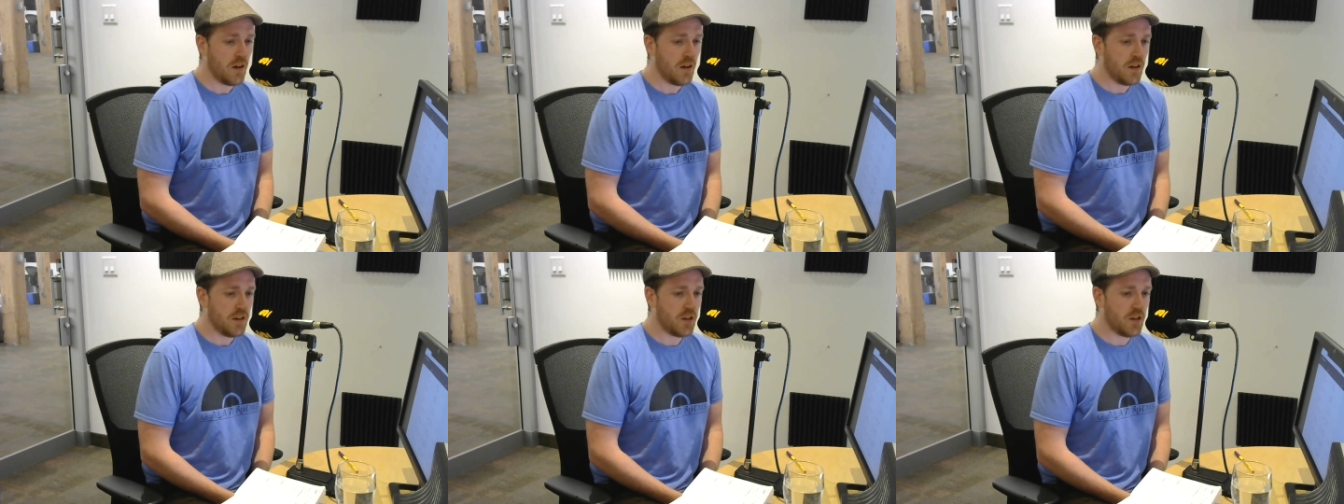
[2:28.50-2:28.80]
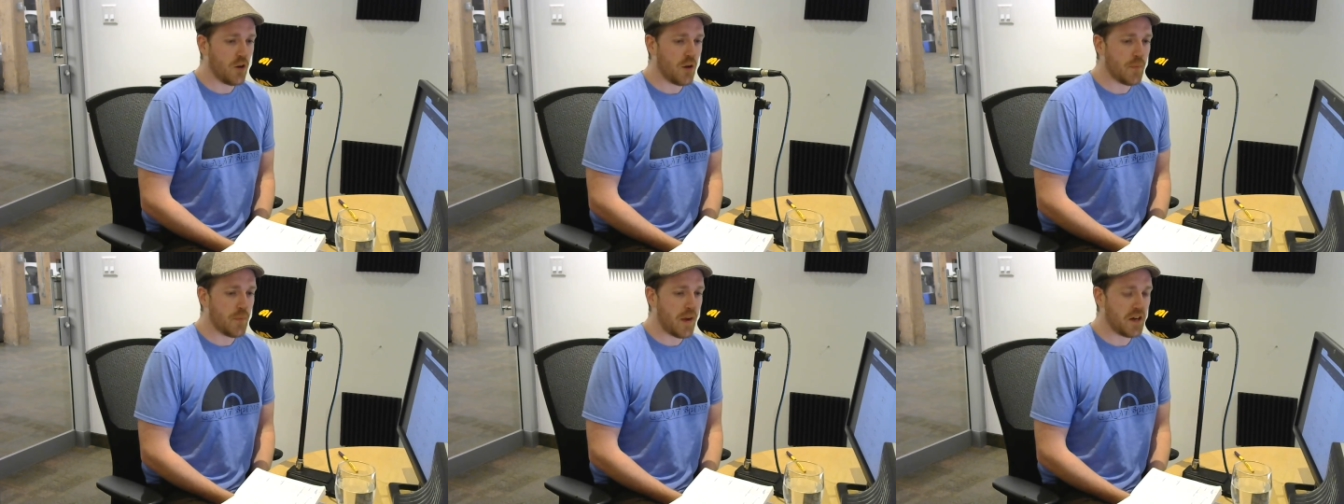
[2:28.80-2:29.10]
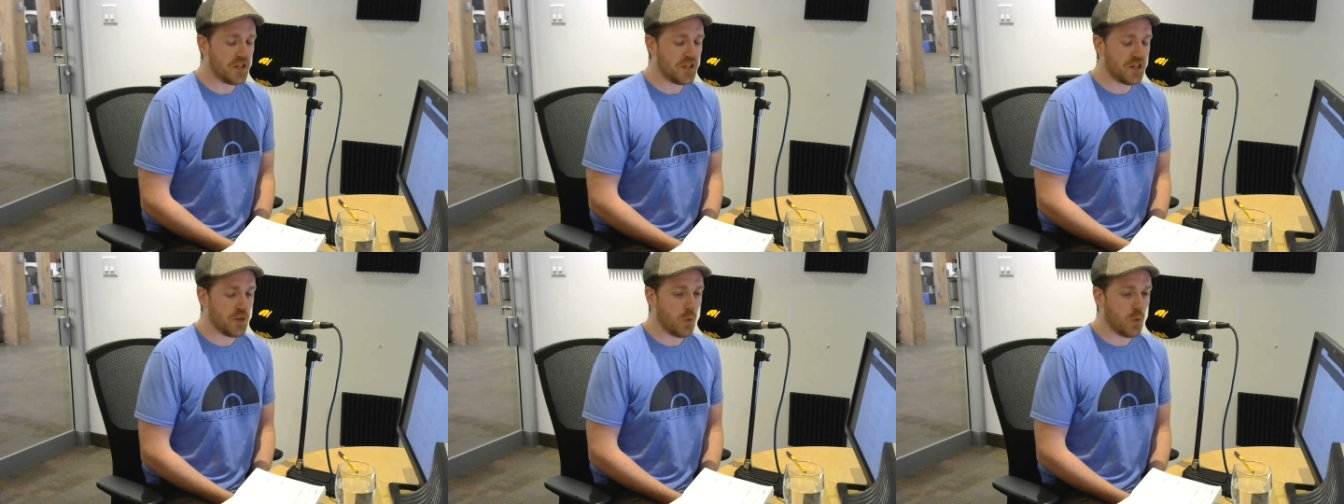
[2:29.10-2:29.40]
you know, it
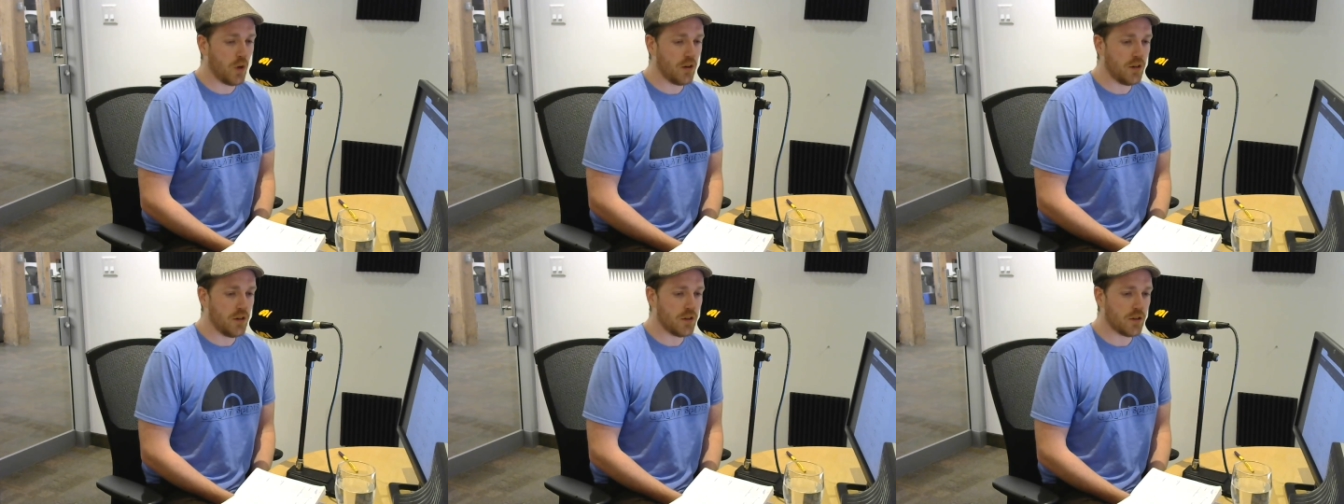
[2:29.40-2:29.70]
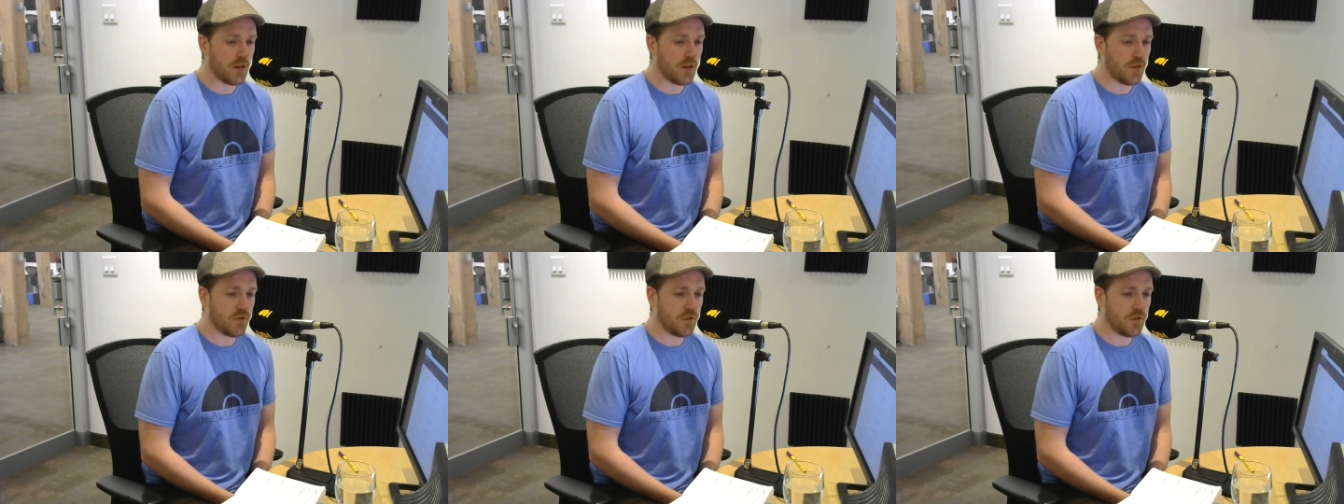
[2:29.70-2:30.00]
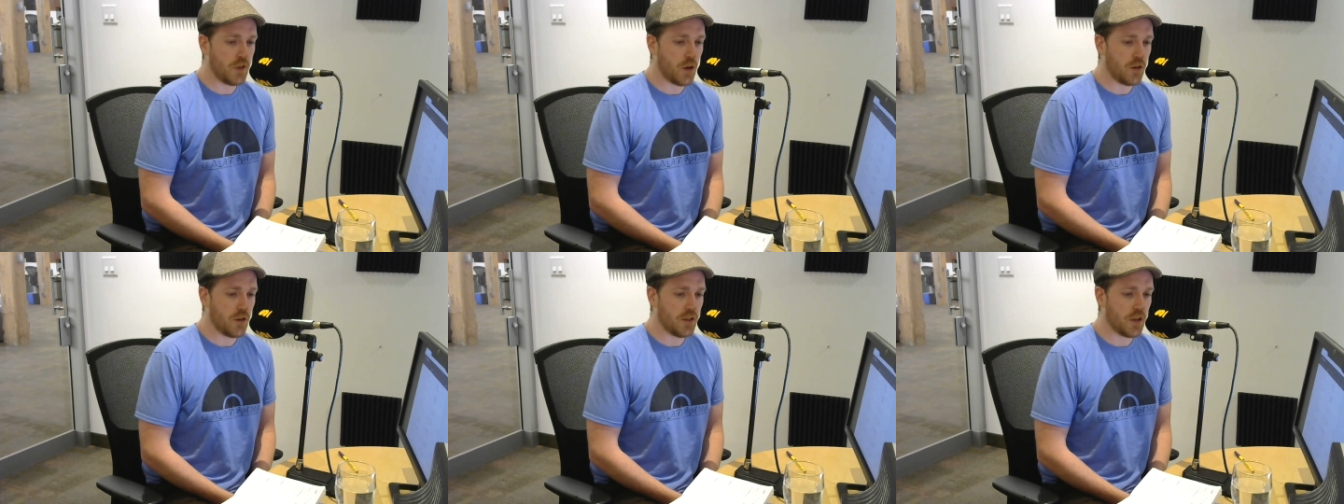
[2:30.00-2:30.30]
makes you wonder if
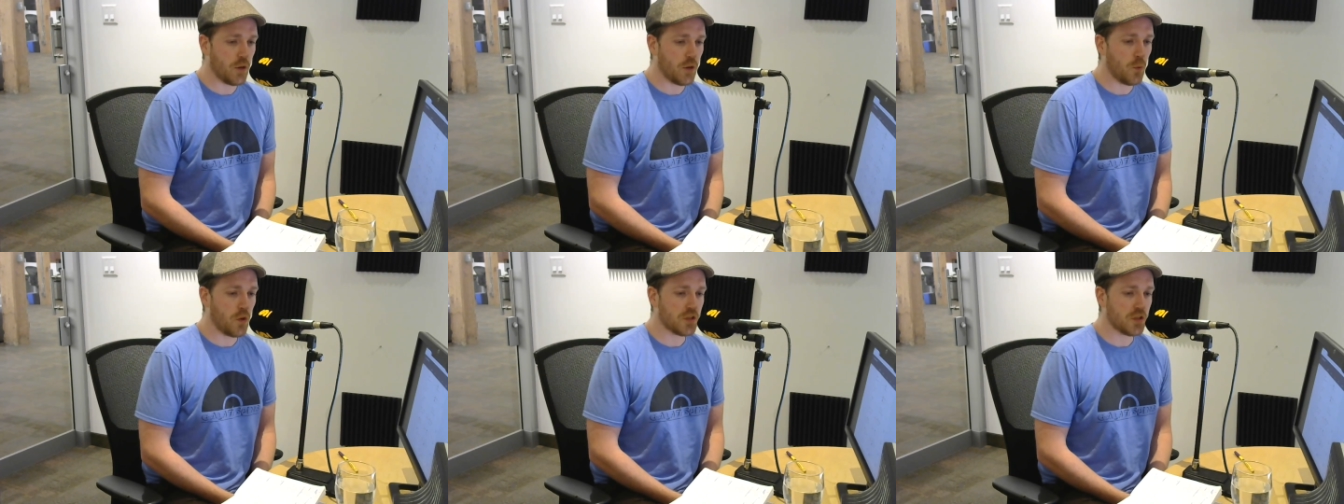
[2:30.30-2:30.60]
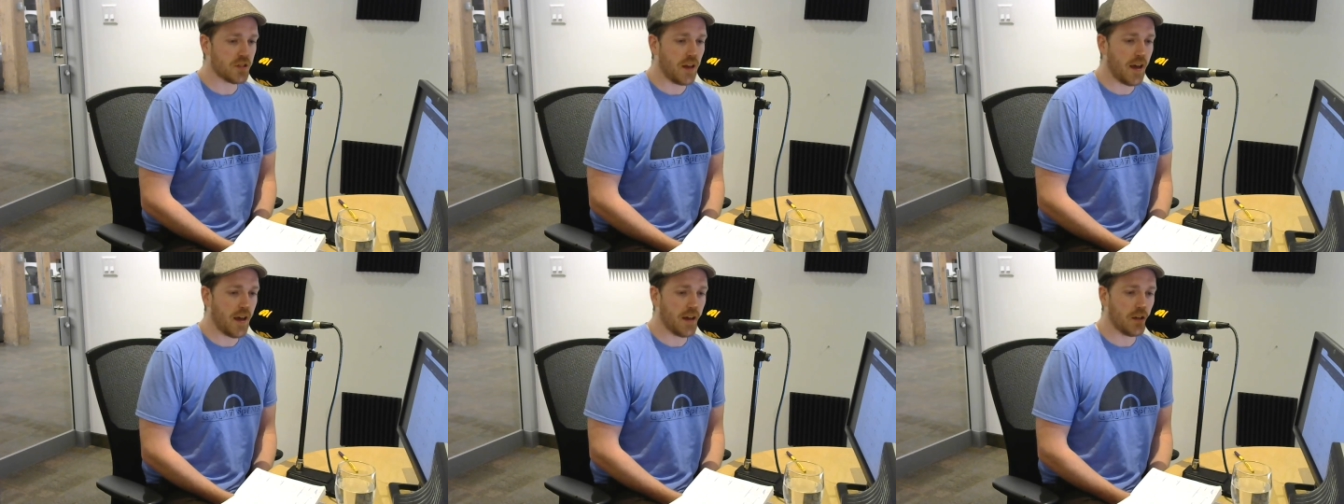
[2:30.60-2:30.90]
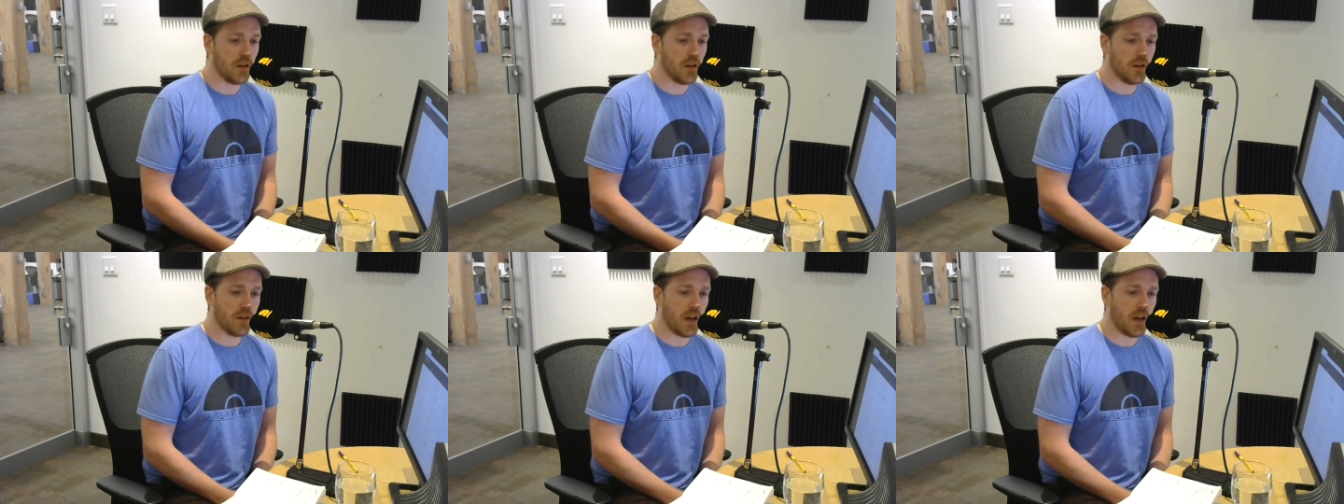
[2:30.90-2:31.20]
you know you don't watch League
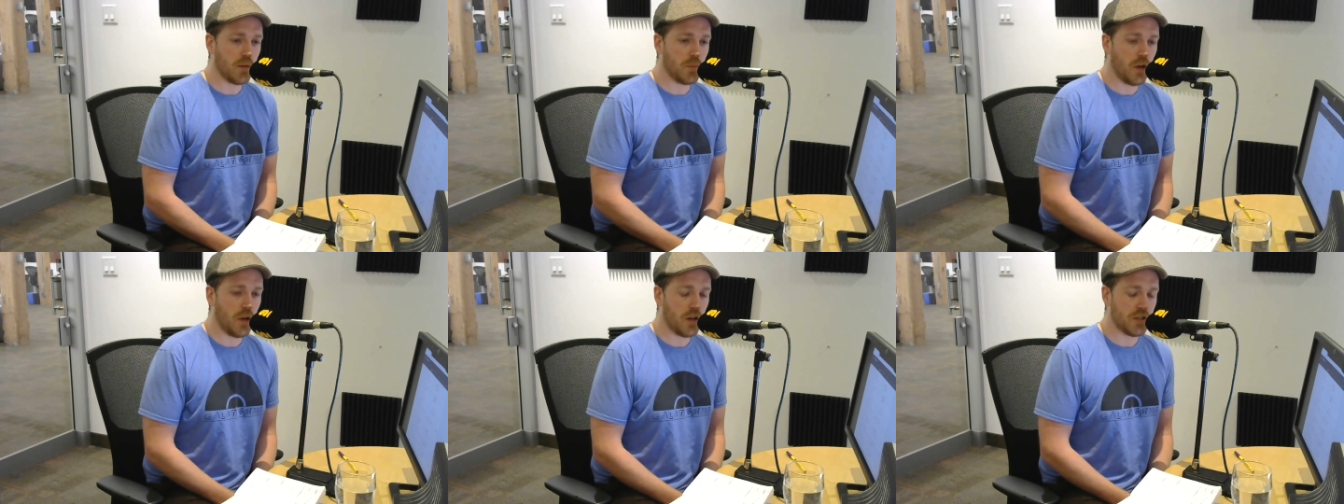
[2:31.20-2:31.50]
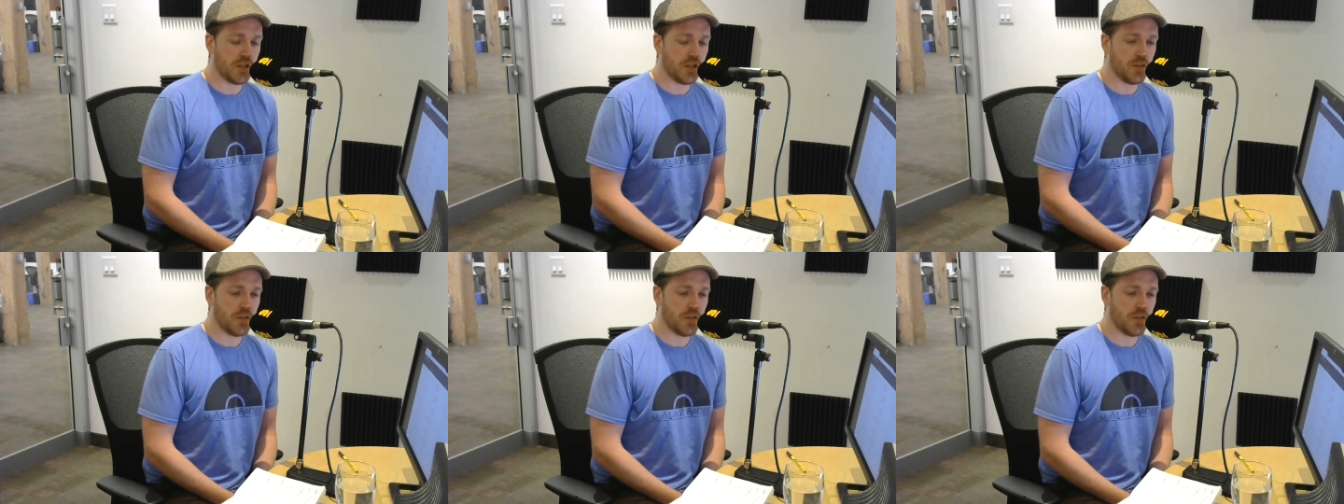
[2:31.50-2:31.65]
that much.